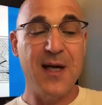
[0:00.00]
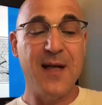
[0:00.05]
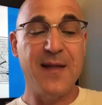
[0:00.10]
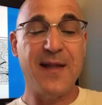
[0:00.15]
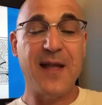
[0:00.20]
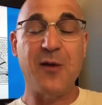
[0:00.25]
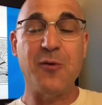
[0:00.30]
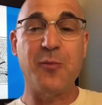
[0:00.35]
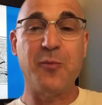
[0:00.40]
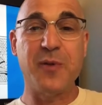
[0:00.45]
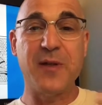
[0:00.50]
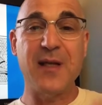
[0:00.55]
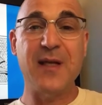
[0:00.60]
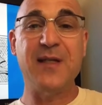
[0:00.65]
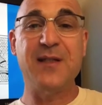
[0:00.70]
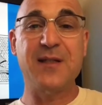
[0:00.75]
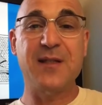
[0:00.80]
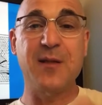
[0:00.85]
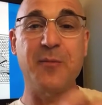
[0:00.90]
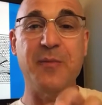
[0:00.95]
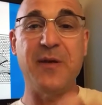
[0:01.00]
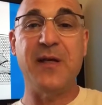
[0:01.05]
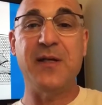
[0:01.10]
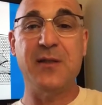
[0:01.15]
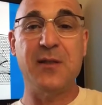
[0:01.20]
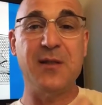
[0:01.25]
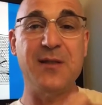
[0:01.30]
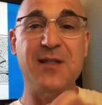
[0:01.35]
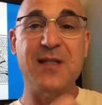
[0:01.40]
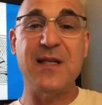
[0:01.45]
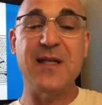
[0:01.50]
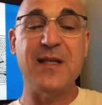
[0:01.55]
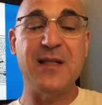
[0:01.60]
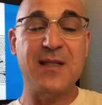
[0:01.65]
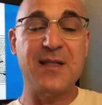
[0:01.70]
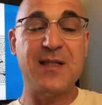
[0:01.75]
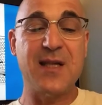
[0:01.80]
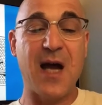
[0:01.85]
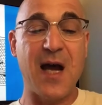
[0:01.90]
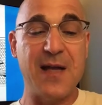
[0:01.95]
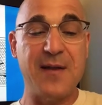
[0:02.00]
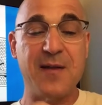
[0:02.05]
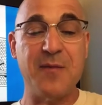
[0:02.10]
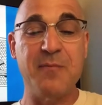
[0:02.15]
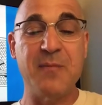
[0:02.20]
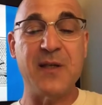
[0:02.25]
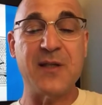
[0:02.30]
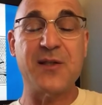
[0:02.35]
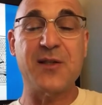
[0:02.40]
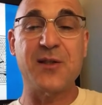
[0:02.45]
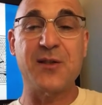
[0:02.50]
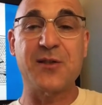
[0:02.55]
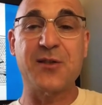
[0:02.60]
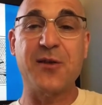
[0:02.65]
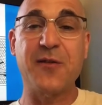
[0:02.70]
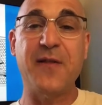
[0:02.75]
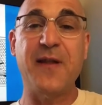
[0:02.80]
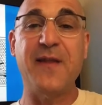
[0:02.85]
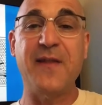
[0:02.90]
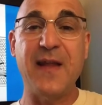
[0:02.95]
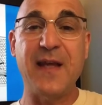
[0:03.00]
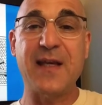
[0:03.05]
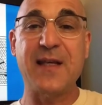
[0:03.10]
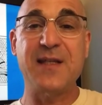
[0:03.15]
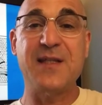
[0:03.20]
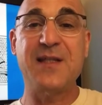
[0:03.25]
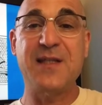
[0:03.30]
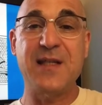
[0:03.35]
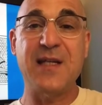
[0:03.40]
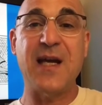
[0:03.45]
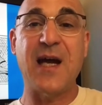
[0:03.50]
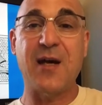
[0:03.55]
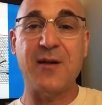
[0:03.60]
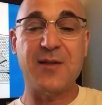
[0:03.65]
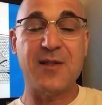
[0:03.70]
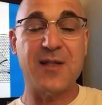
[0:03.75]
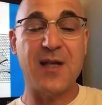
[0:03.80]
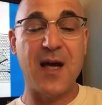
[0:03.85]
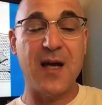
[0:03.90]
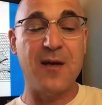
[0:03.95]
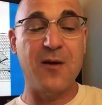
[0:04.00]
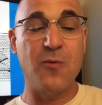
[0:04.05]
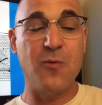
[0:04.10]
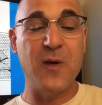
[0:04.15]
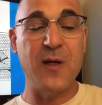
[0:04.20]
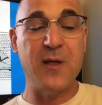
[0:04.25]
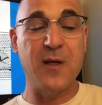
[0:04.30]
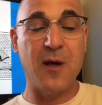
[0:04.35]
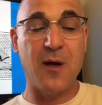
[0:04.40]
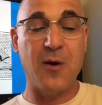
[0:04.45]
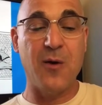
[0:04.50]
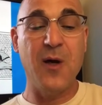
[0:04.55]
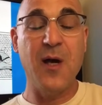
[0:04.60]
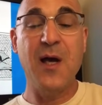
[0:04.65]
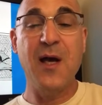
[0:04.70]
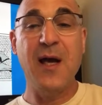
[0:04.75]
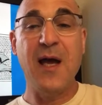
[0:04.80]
They would place the pigeons inside the missile so that they could see outside a window,